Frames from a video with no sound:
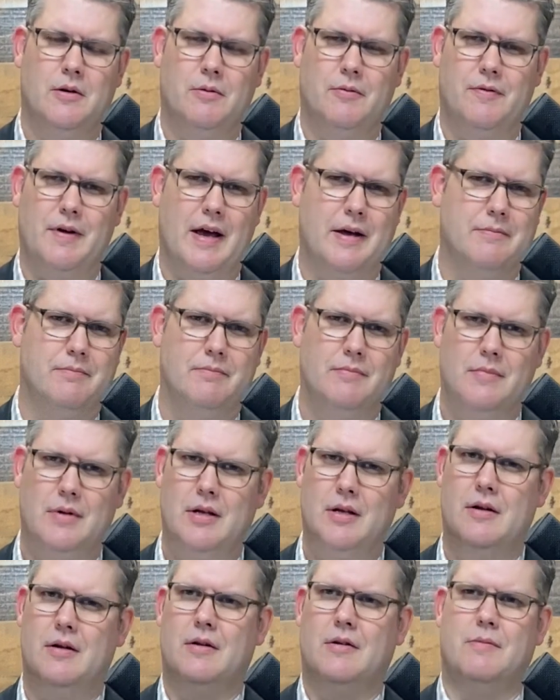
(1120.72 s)
I've had
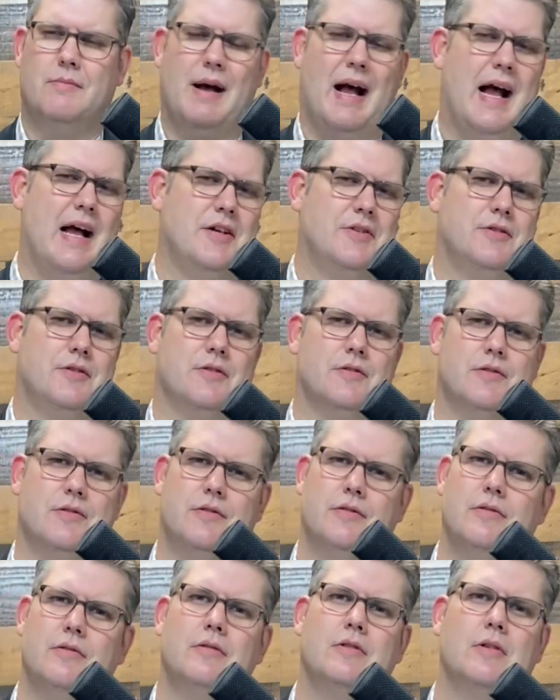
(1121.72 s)

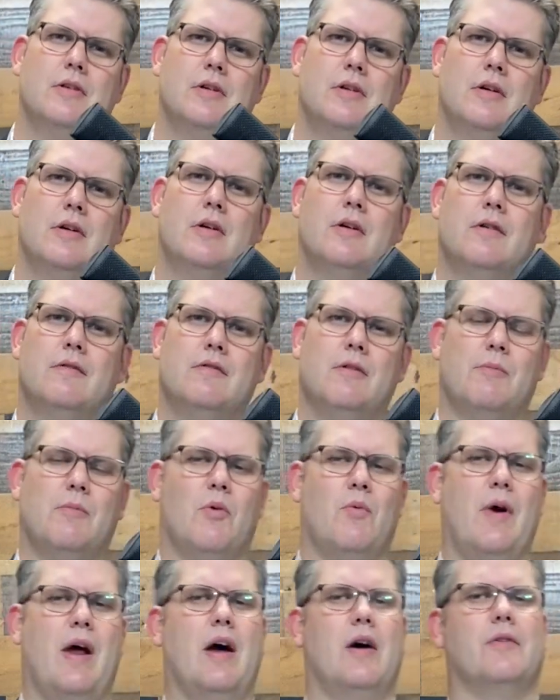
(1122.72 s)
pastors from
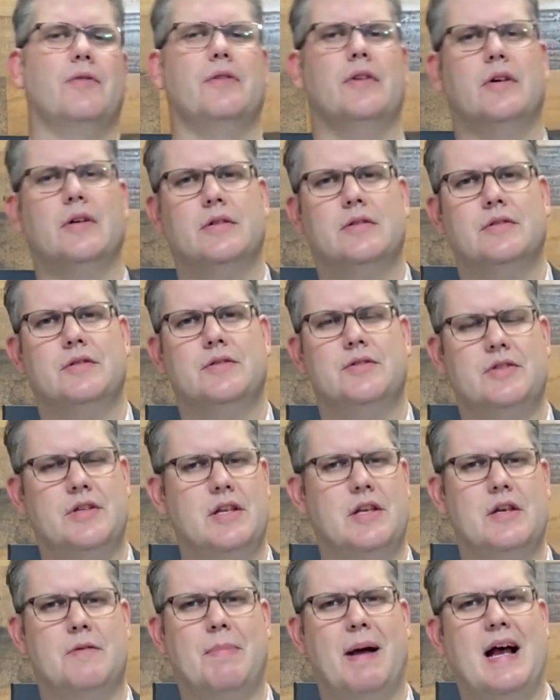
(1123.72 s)
around the
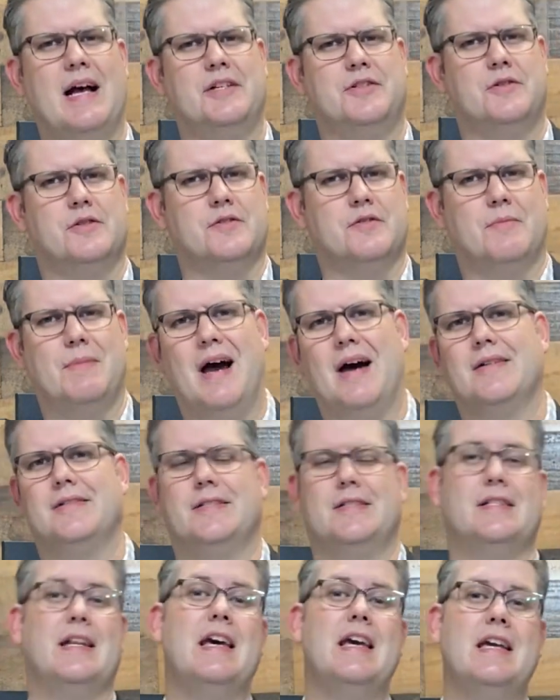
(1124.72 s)
city, pastors from out of
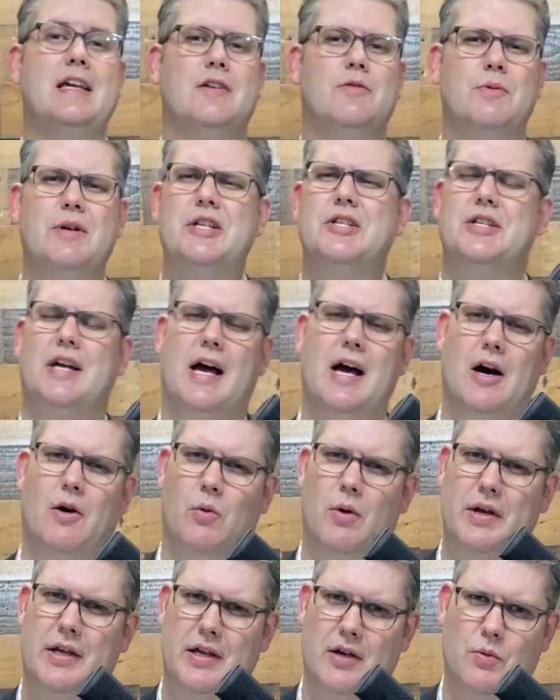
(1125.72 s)
state reach out.
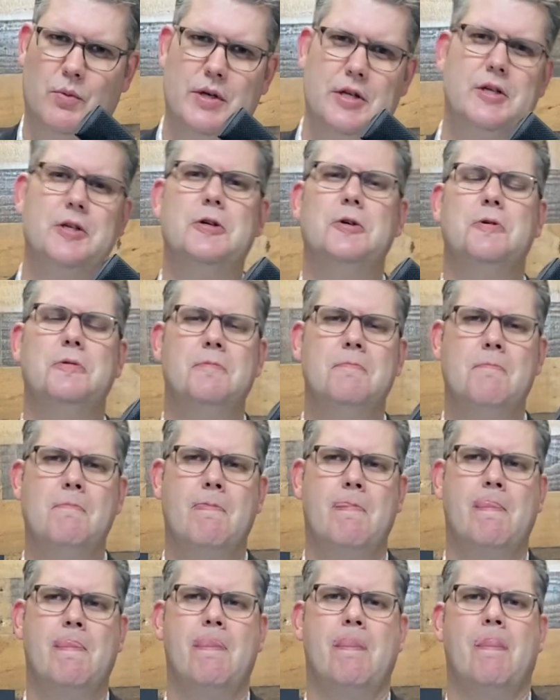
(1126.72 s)
What can we do?
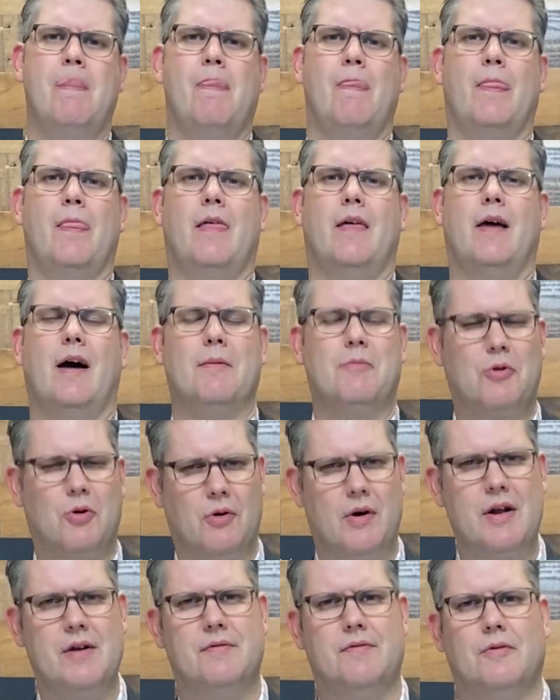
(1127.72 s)
I'm
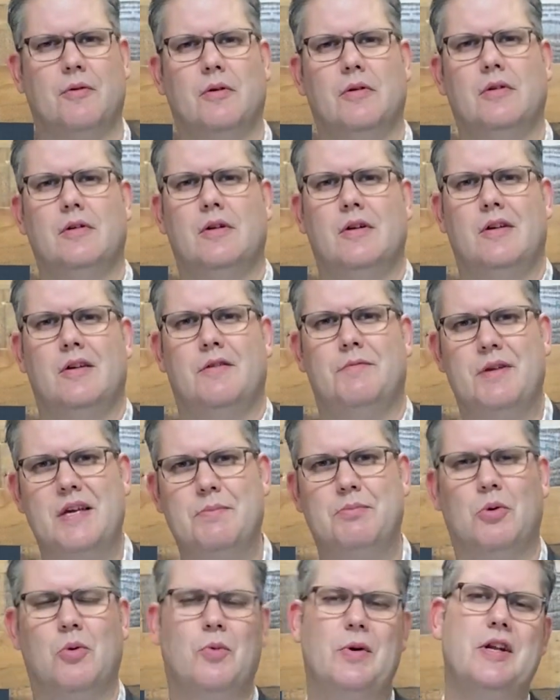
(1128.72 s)
grateful
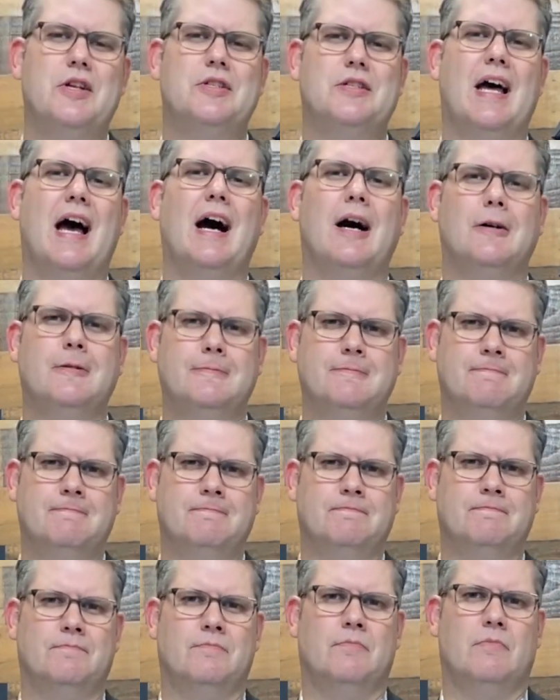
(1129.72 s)
people reached out.
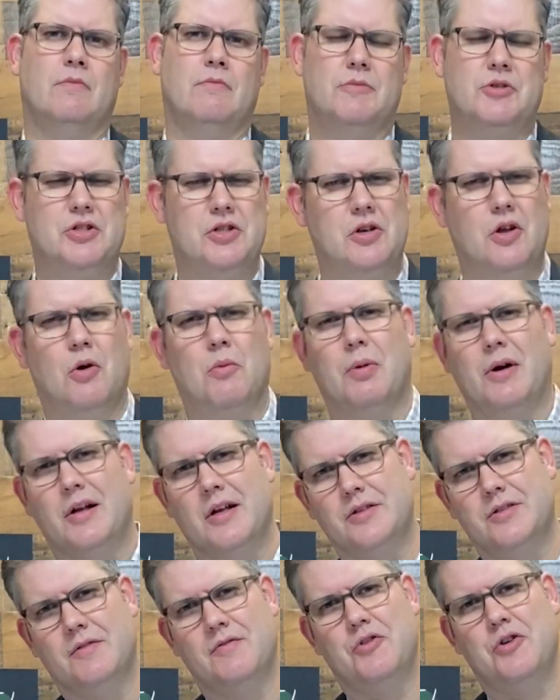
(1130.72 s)
But you know,
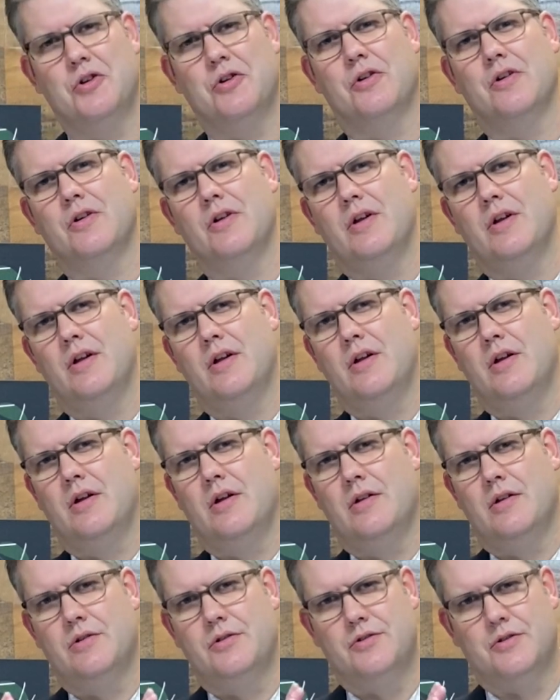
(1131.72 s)
because of your
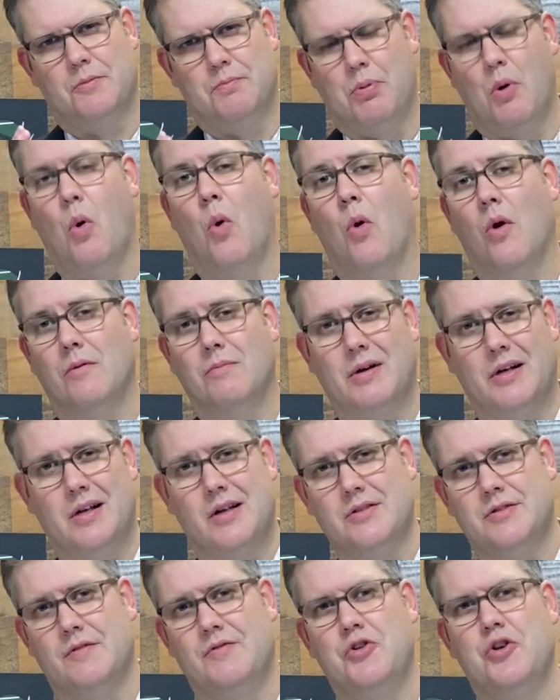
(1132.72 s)
support,
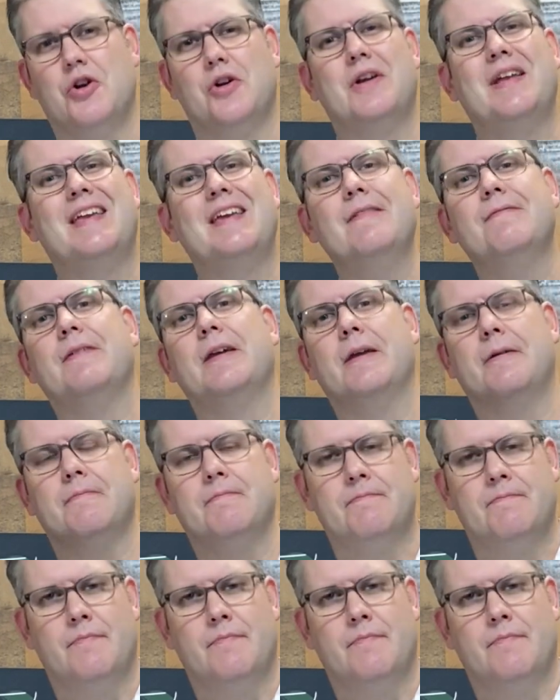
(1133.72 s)
because of your giving,